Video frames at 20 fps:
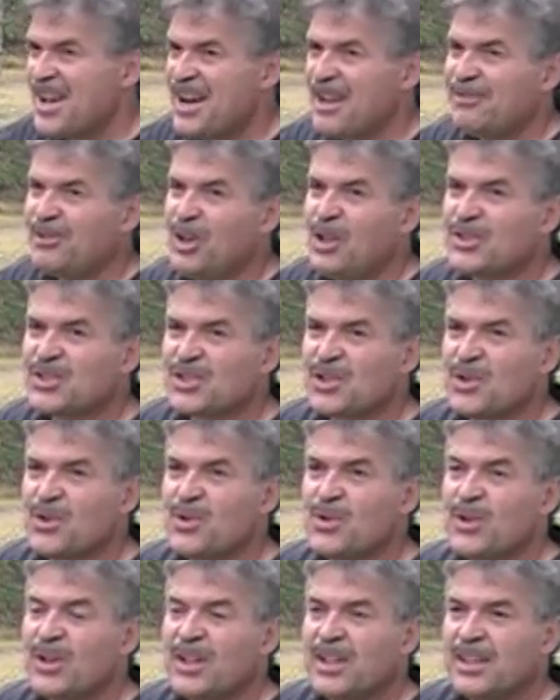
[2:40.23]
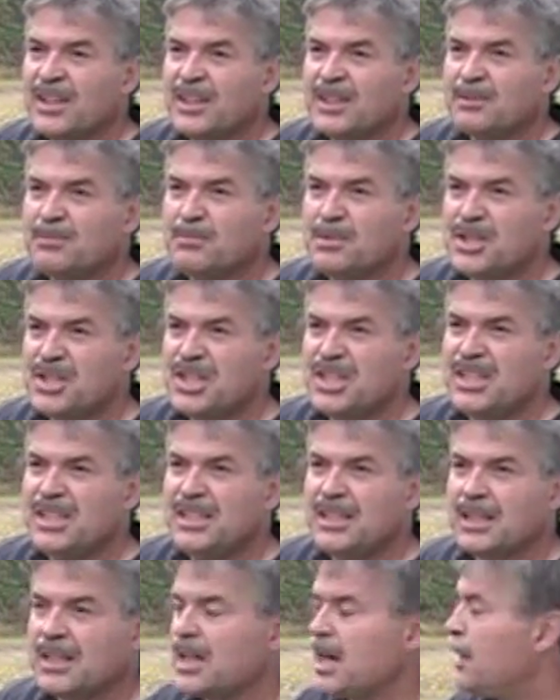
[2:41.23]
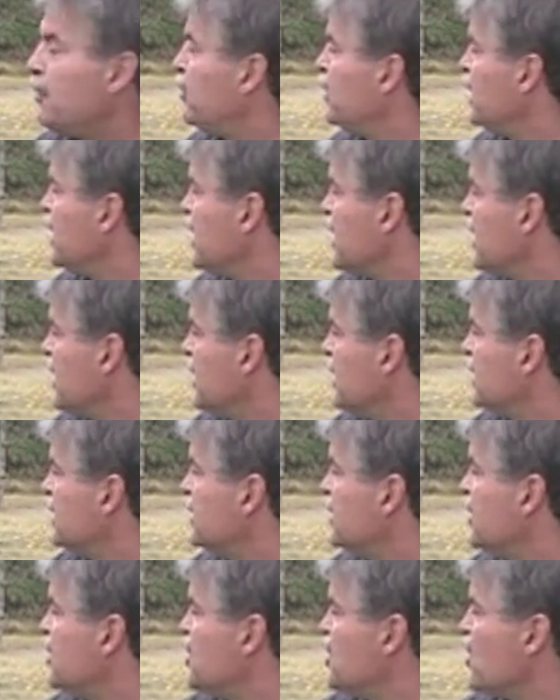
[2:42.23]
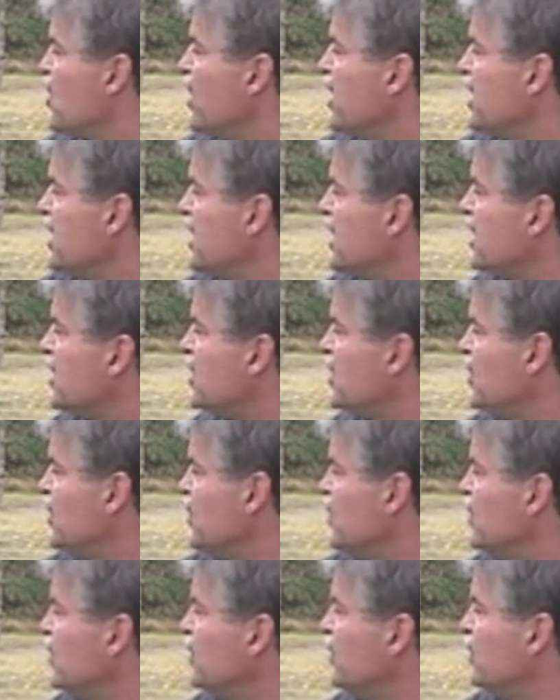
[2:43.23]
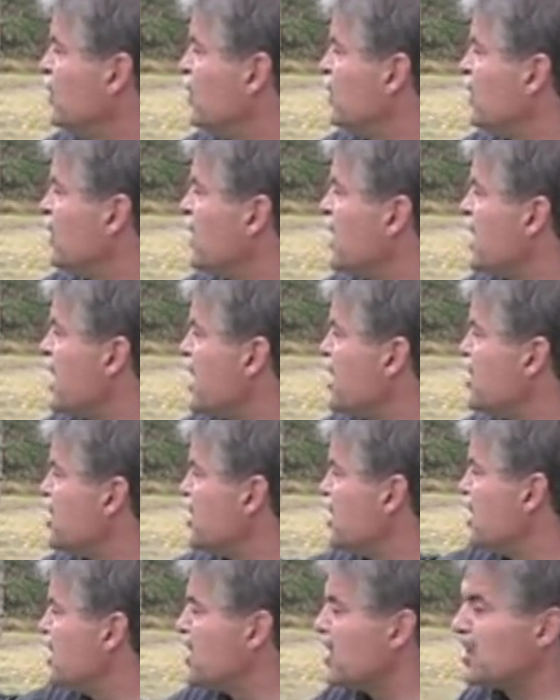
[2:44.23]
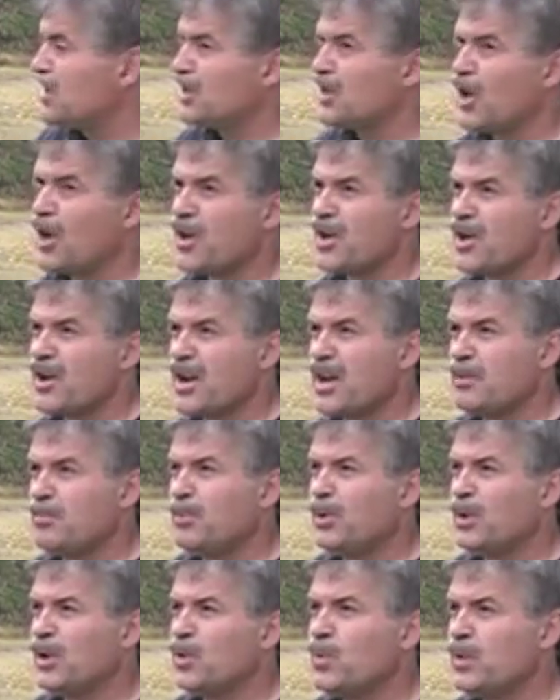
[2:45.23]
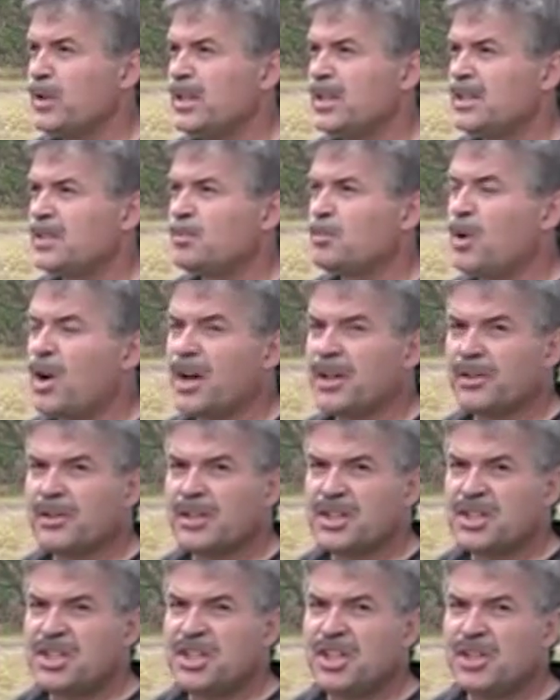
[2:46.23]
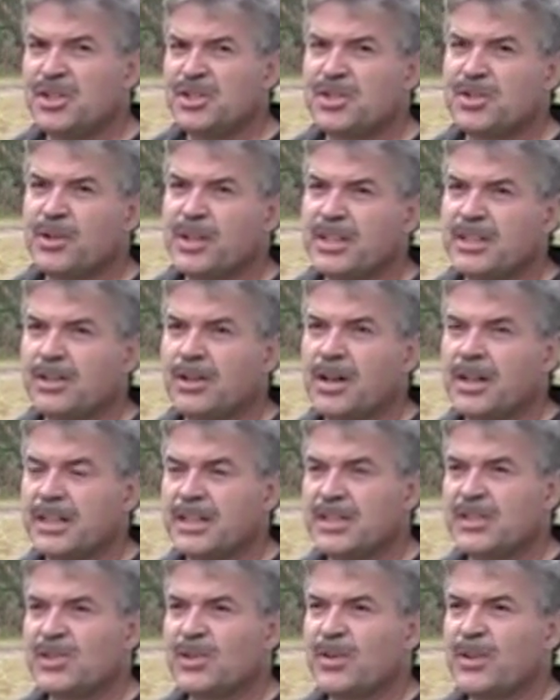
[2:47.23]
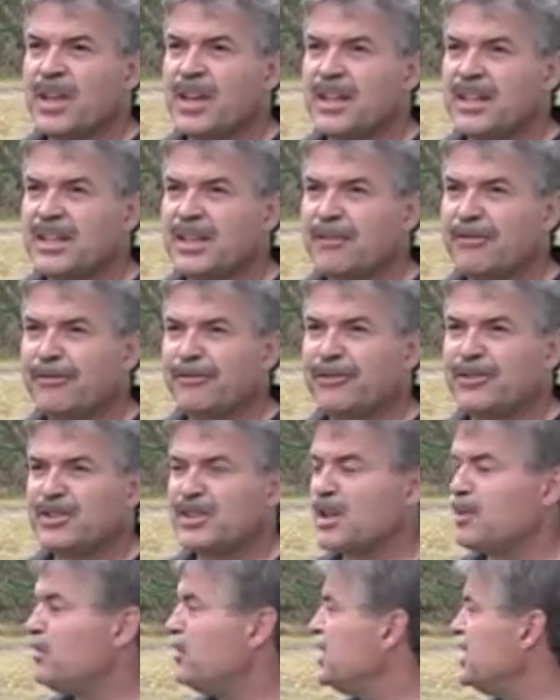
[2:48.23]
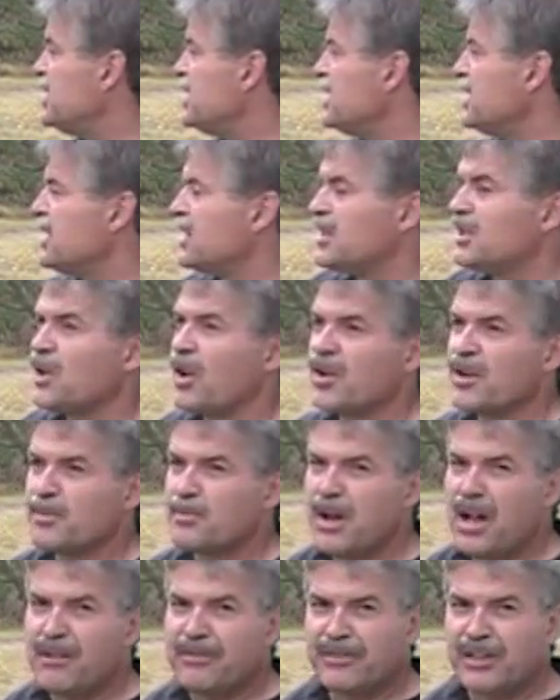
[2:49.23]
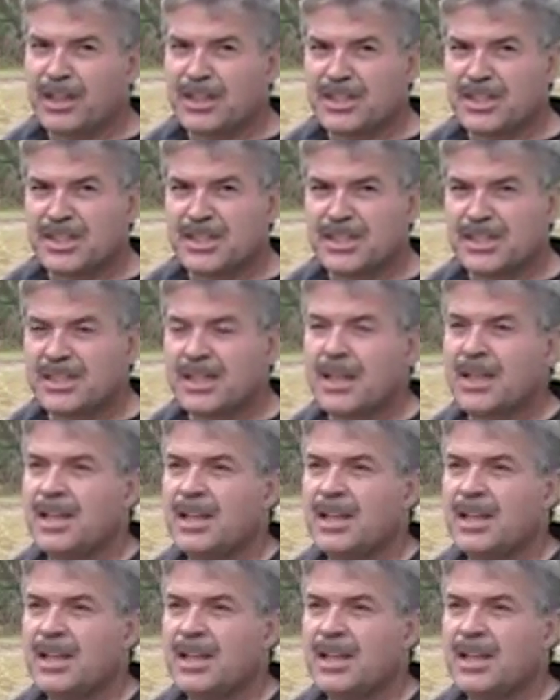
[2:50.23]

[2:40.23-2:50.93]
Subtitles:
I've also machined a coupling to join the engine and the starter, and put a weak spot or a shear joint on it, so that if for some reason the starter malfunctions,